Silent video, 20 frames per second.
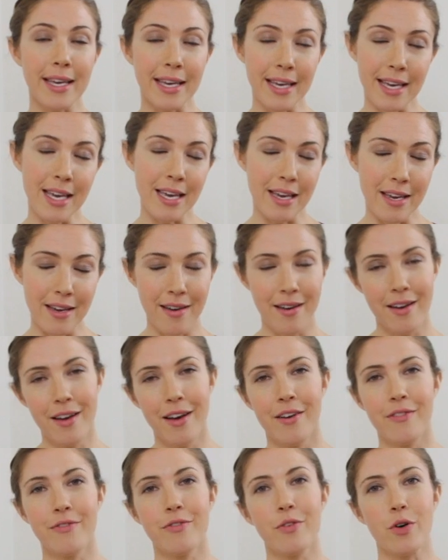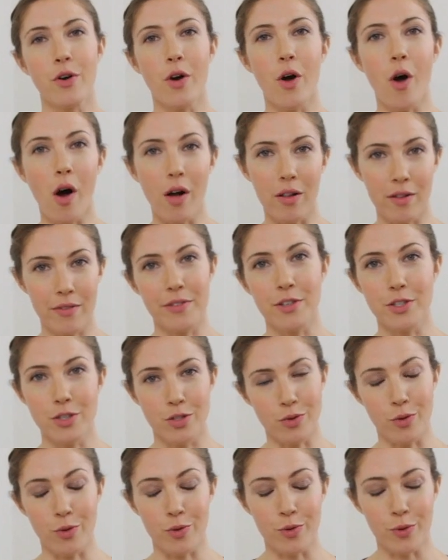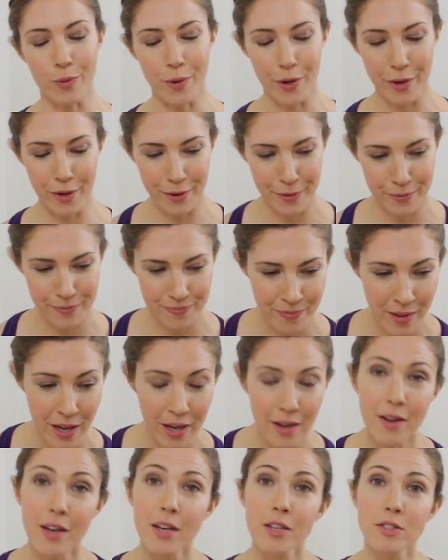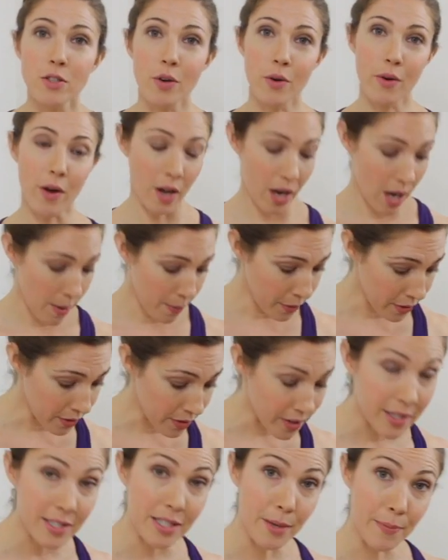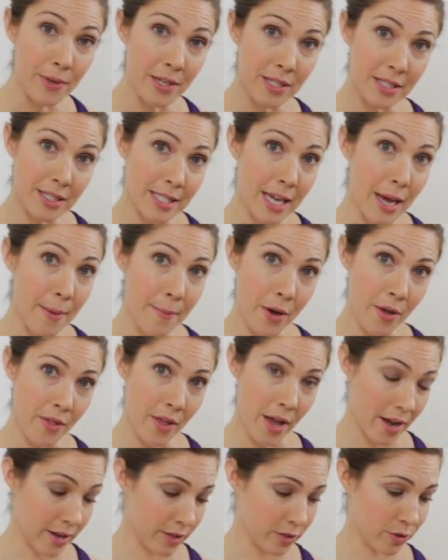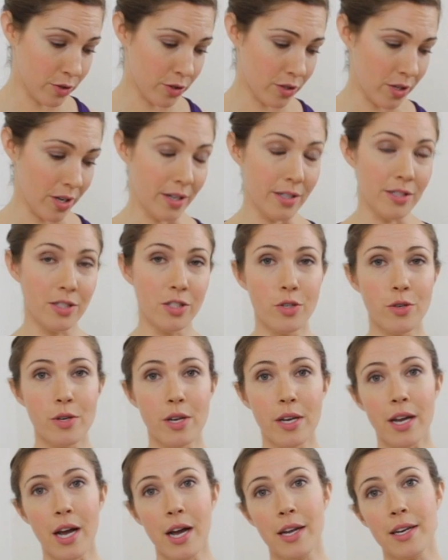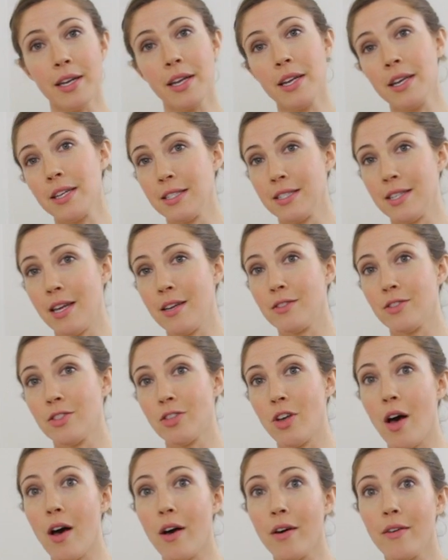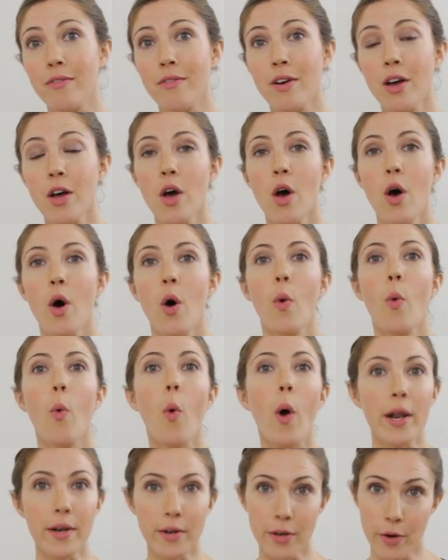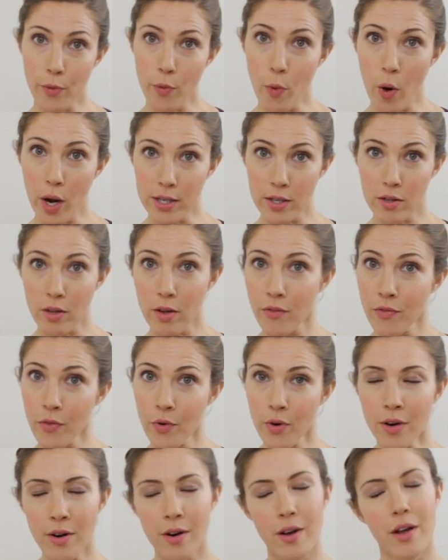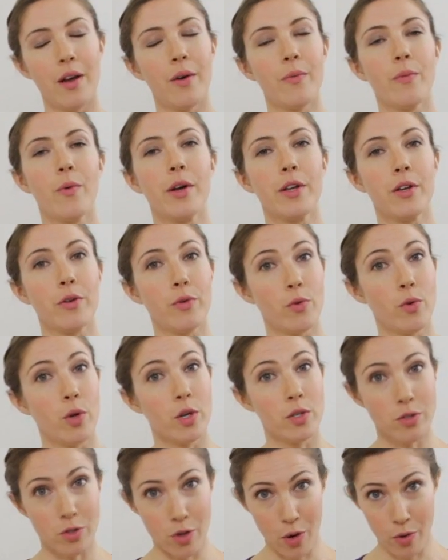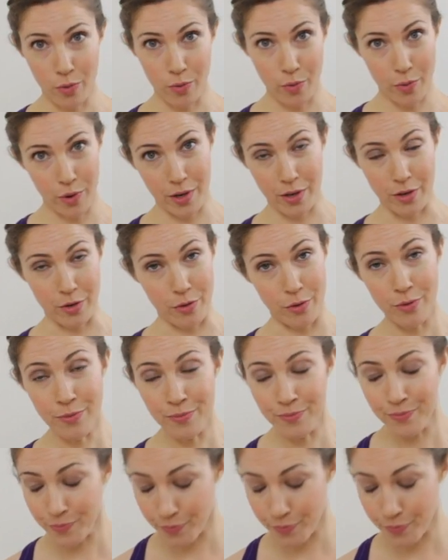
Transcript: key for all of this shoulder work. So a couple of things, I'm going to demo the exercise so you can kind of get a sense of what you want to look for and what you don't want to do.